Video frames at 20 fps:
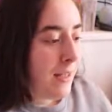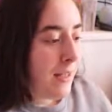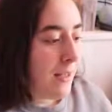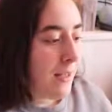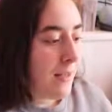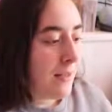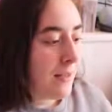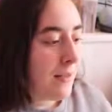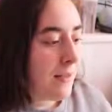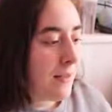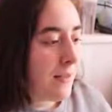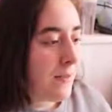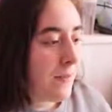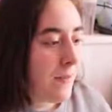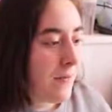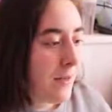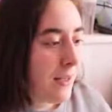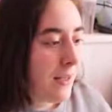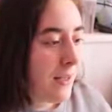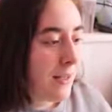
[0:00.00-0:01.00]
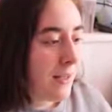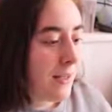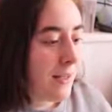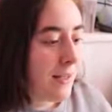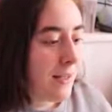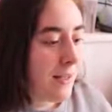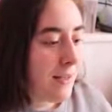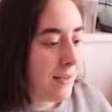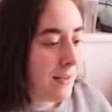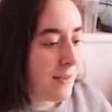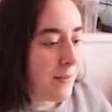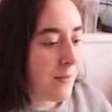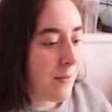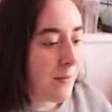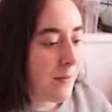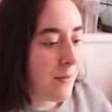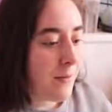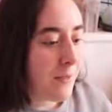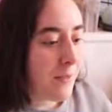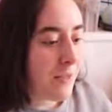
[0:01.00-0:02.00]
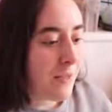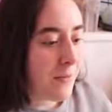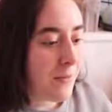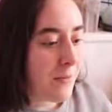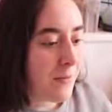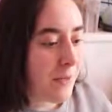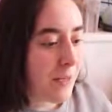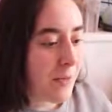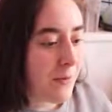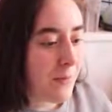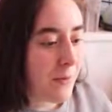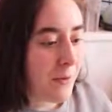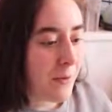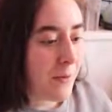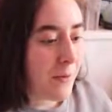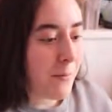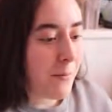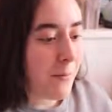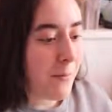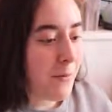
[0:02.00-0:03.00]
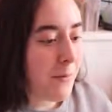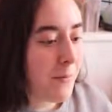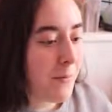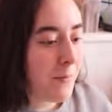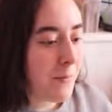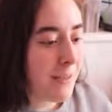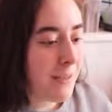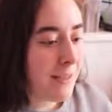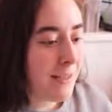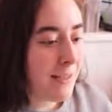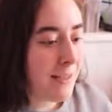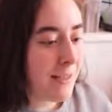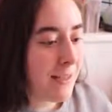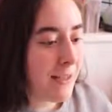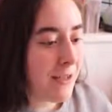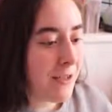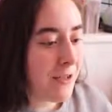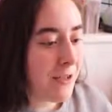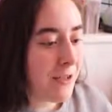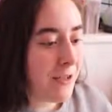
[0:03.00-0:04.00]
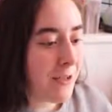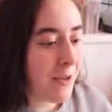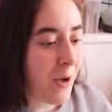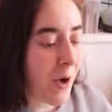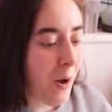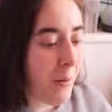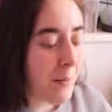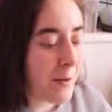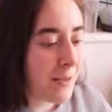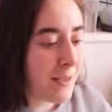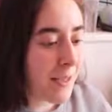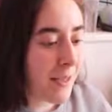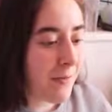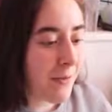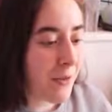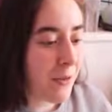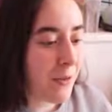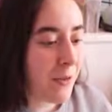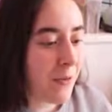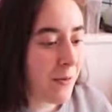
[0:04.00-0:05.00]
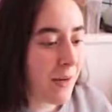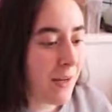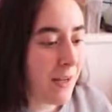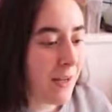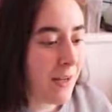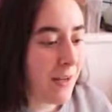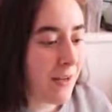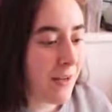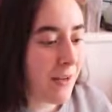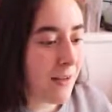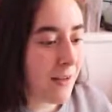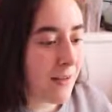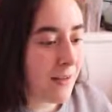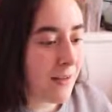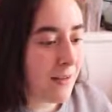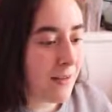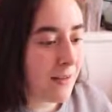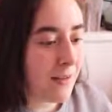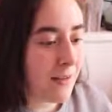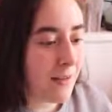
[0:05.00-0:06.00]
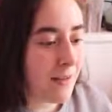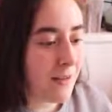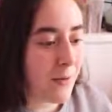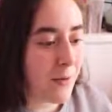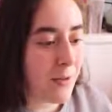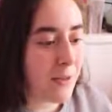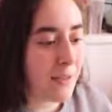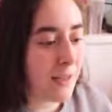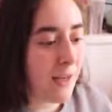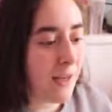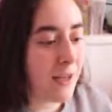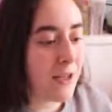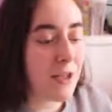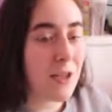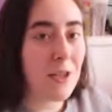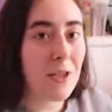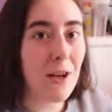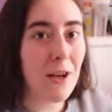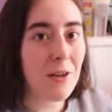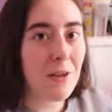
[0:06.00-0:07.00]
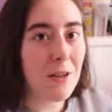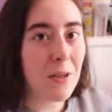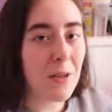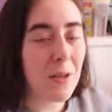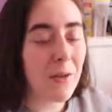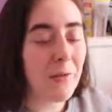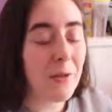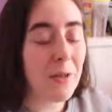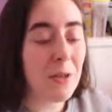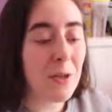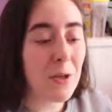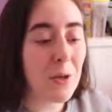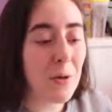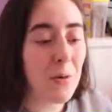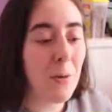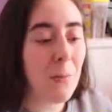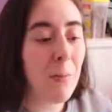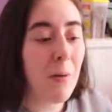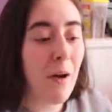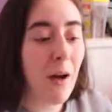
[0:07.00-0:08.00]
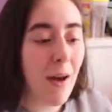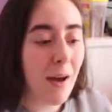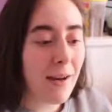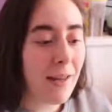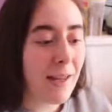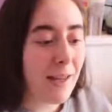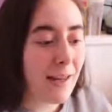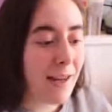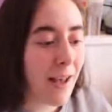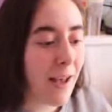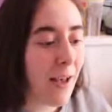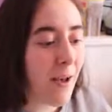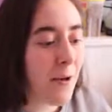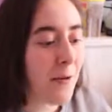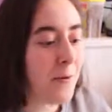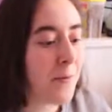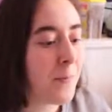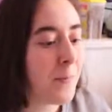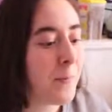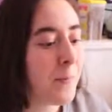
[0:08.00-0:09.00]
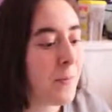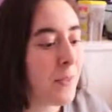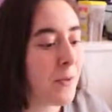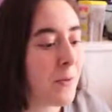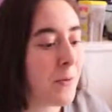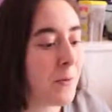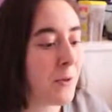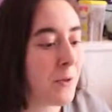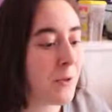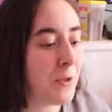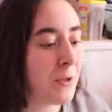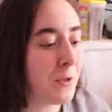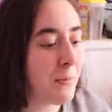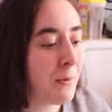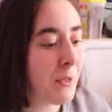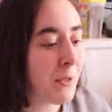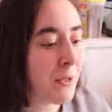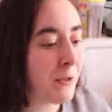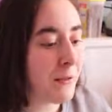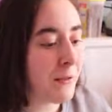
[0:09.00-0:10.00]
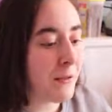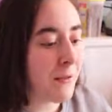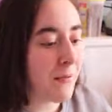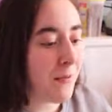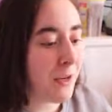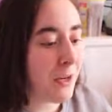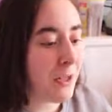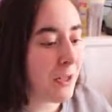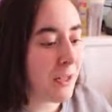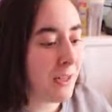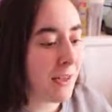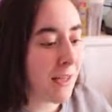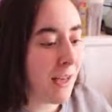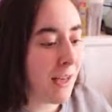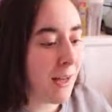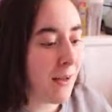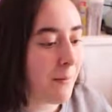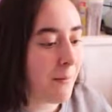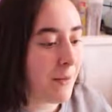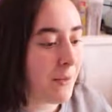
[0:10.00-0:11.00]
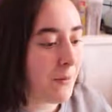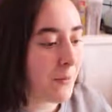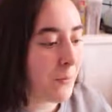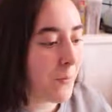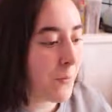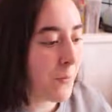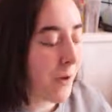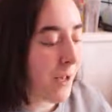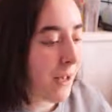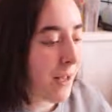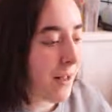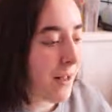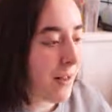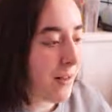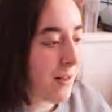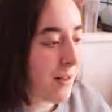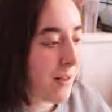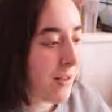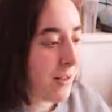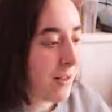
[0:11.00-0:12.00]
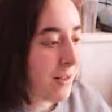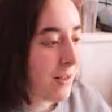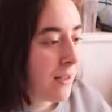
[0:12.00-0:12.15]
And Cinderella is doing really great with her movement skills. She's almost level three. Oh, this is so exciting. She's also level two potty now. So you're super close to finishing that up as well.